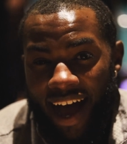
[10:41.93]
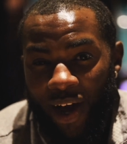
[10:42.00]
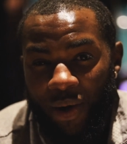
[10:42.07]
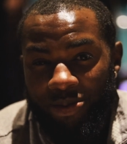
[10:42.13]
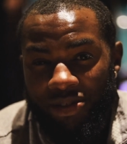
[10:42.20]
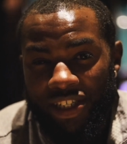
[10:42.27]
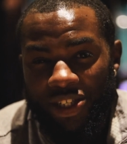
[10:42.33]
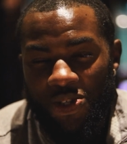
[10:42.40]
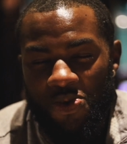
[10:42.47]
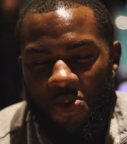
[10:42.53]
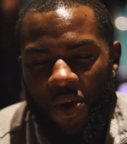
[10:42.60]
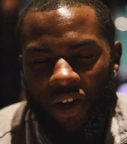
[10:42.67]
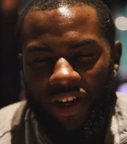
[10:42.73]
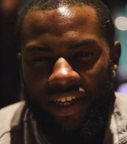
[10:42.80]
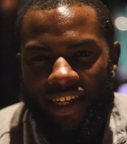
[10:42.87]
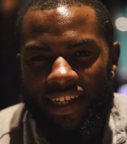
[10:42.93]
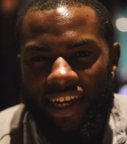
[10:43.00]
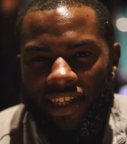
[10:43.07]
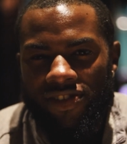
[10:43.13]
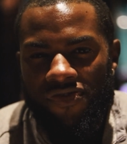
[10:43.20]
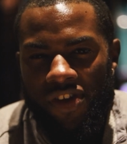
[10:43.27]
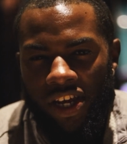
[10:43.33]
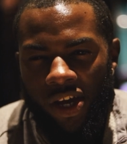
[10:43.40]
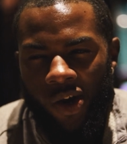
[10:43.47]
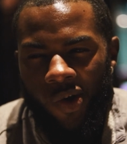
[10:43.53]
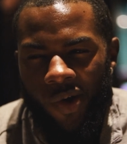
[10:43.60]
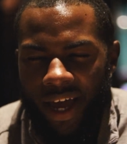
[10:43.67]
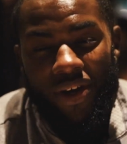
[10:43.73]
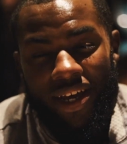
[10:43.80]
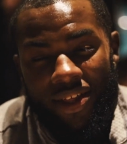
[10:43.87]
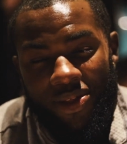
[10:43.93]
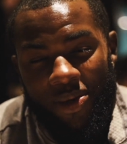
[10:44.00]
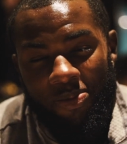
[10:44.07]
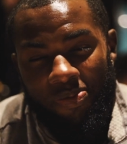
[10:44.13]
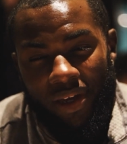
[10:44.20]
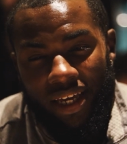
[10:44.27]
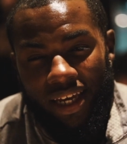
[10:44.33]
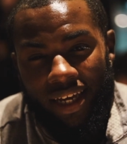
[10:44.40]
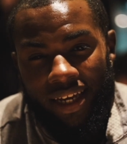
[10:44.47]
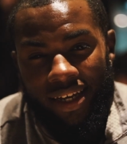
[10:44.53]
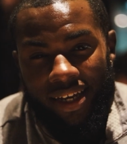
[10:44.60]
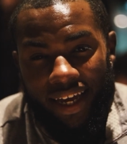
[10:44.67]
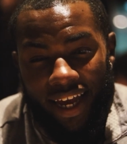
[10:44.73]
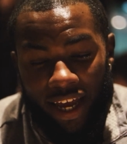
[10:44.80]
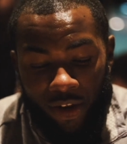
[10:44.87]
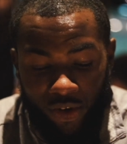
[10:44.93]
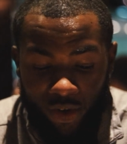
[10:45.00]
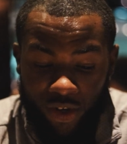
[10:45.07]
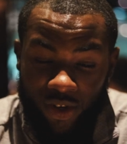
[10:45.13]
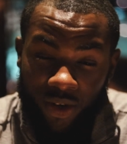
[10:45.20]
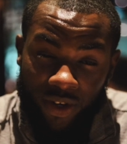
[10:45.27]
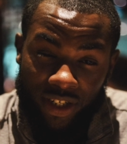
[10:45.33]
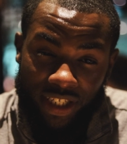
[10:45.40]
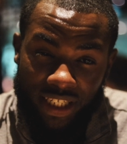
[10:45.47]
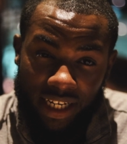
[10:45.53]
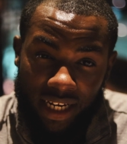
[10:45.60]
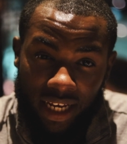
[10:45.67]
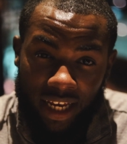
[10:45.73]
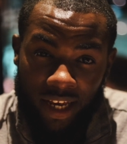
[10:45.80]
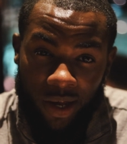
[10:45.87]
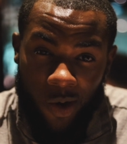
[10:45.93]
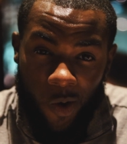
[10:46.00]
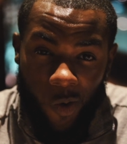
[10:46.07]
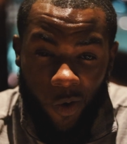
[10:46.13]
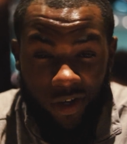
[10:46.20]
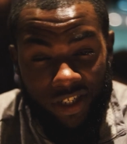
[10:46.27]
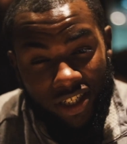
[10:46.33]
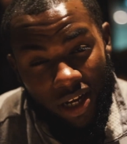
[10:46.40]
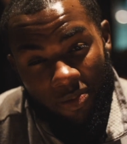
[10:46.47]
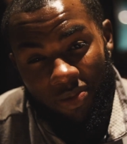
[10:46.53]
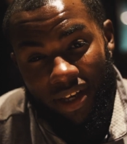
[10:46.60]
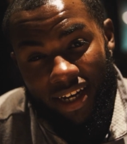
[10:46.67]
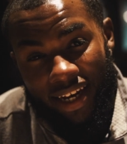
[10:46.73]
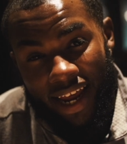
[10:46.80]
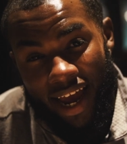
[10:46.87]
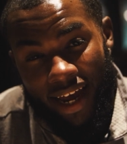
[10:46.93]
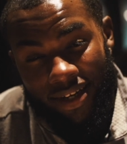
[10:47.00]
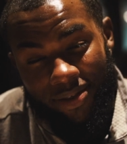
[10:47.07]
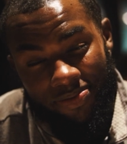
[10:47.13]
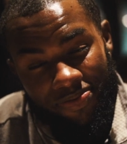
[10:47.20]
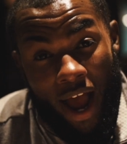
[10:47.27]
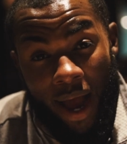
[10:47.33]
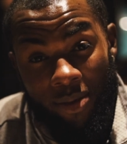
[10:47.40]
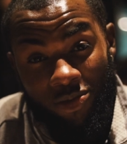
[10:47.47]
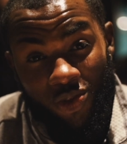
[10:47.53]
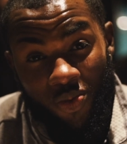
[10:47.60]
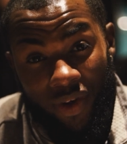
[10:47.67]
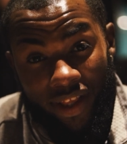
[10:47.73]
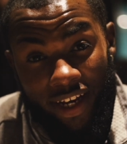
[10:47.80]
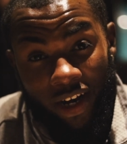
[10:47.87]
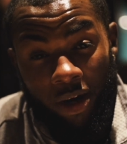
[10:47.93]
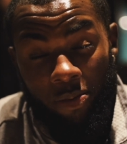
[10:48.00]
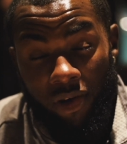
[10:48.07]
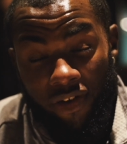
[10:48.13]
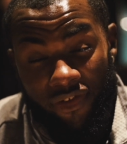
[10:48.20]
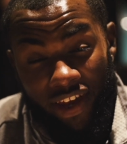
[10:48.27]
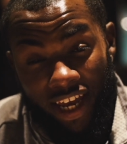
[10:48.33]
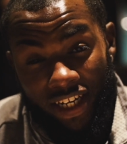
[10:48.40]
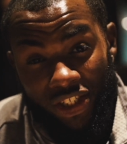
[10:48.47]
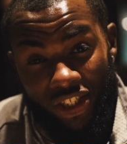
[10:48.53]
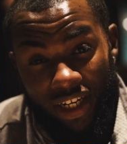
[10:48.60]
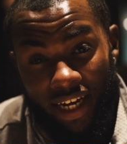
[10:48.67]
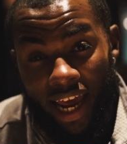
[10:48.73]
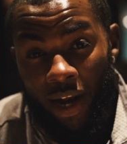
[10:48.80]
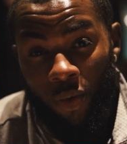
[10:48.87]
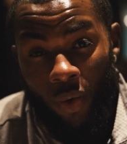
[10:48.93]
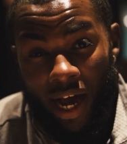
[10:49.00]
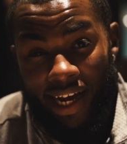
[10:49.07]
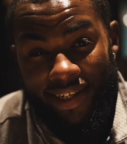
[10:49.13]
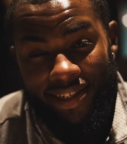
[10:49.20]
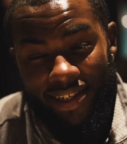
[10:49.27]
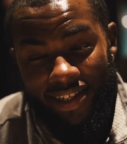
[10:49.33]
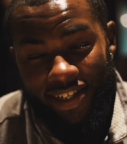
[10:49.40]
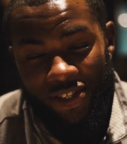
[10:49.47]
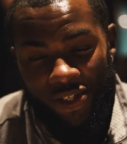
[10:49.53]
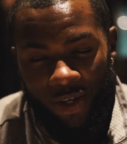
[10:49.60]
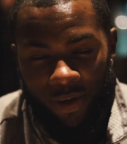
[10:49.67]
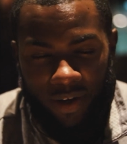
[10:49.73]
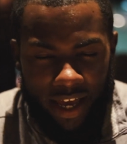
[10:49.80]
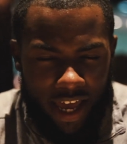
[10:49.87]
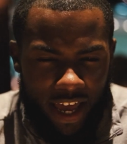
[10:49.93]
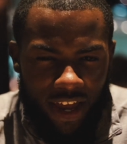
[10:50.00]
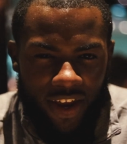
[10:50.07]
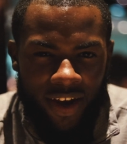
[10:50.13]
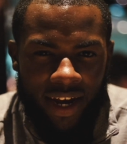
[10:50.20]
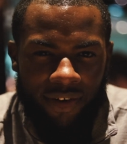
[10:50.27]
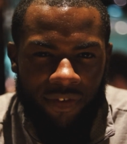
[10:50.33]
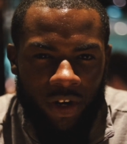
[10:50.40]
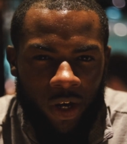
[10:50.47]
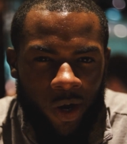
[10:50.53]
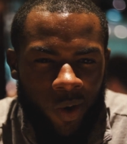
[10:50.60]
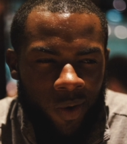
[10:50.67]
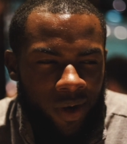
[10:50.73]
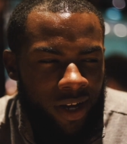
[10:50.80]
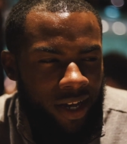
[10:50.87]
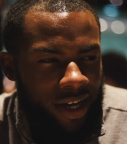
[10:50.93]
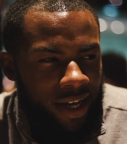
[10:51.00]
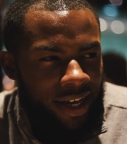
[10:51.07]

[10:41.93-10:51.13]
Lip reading: I hope to see you all on the next video. We'll either be in New York City or something that rhymes with their abbreviation, NYC. So you never know.